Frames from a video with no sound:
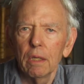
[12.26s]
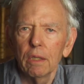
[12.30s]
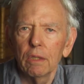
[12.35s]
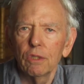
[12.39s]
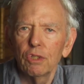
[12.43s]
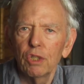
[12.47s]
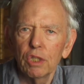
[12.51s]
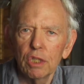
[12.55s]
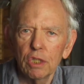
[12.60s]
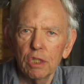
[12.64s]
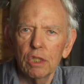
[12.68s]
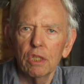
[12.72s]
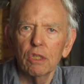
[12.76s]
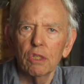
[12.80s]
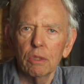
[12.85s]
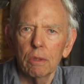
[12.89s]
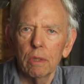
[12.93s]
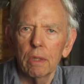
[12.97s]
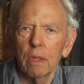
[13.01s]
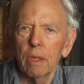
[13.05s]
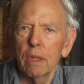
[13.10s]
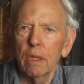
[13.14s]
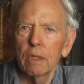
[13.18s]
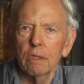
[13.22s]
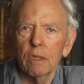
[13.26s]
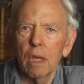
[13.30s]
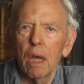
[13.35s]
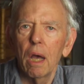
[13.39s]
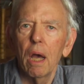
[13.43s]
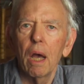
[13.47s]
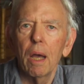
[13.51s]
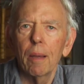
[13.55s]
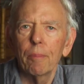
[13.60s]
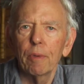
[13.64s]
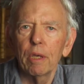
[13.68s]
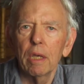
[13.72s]
just as a
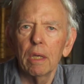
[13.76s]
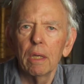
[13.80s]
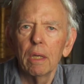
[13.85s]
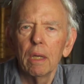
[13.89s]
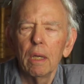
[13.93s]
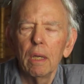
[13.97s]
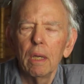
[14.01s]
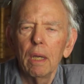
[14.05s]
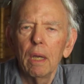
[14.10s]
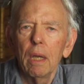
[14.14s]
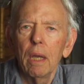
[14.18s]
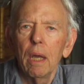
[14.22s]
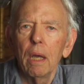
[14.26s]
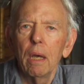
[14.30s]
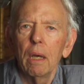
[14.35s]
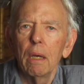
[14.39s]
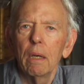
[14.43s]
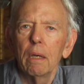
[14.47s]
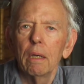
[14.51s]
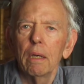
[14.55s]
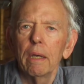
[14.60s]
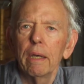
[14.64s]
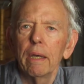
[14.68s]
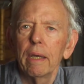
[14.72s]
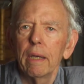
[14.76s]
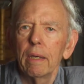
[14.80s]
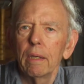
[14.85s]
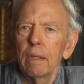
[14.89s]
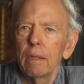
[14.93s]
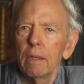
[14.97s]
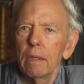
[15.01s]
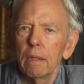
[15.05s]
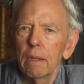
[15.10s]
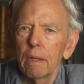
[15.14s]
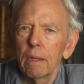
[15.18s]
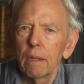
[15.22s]
hobby.
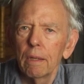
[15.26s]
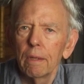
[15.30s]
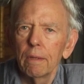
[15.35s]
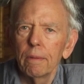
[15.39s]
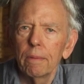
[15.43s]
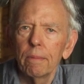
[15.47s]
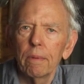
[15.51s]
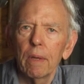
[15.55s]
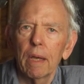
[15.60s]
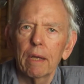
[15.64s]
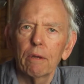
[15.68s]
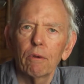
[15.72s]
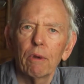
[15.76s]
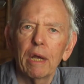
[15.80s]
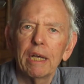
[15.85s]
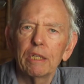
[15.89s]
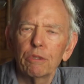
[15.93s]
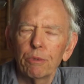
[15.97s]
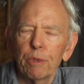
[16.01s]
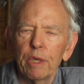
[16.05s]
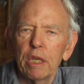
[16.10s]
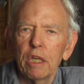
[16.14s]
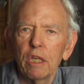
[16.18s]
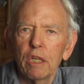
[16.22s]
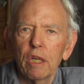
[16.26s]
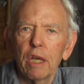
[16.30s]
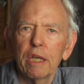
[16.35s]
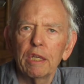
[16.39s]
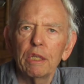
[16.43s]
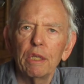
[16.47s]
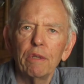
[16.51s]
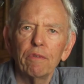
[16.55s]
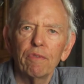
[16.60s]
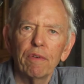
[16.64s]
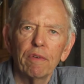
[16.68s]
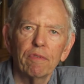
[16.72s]
I graduated in
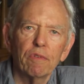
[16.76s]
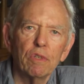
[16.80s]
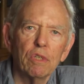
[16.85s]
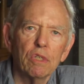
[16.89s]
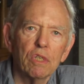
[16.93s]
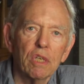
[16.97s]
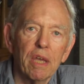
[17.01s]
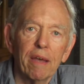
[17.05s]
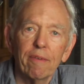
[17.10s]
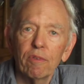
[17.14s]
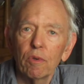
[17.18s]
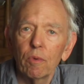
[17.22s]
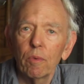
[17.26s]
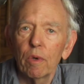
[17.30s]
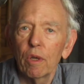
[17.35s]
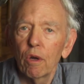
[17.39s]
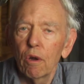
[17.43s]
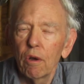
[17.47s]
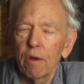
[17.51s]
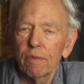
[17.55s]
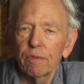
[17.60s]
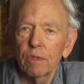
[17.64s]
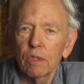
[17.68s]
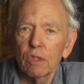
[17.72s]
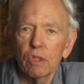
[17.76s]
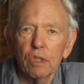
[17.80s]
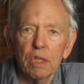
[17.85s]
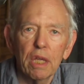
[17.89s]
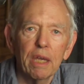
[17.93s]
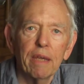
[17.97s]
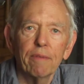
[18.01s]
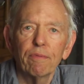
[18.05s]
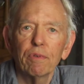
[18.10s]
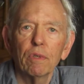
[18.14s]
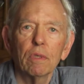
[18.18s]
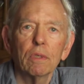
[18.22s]
1957, went off to
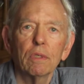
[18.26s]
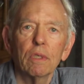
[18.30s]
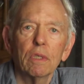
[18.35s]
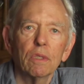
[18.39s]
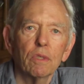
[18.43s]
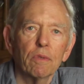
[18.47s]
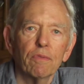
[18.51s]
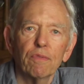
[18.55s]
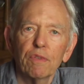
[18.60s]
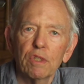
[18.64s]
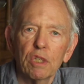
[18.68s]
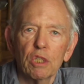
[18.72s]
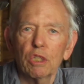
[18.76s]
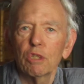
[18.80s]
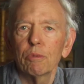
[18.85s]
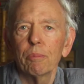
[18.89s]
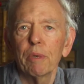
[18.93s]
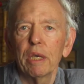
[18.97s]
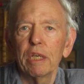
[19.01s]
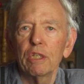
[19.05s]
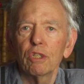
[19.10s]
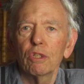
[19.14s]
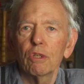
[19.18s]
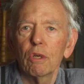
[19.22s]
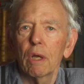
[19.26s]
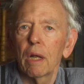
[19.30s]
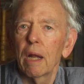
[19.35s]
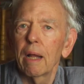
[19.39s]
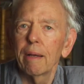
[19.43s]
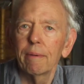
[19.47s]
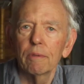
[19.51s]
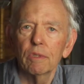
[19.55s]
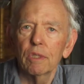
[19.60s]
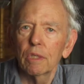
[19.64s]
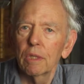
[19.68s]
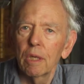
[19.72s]
Stanford as a physics major, and
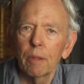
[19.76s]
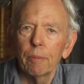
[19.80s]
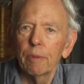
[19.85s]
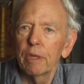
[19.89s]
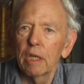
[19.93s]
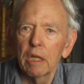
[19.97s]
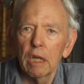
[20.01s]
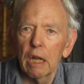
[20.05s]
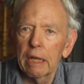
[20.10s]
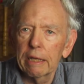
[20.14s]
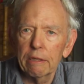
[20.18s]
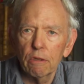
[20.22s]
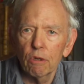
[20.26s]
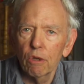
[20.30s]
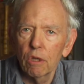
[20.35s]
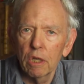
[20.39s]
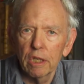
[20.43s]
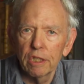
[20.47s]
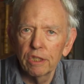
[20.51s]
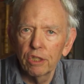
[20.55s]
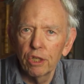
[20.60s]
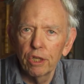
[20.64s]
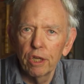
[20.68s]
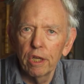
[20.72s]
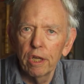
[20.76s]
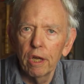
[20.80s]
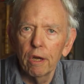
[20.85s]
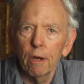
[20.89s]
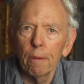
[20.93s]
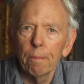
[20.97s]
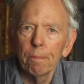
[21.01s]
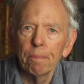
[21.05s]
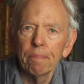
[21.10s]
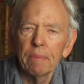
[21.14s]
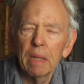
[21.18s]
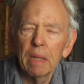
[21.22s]
I was going to be an electrical engineer.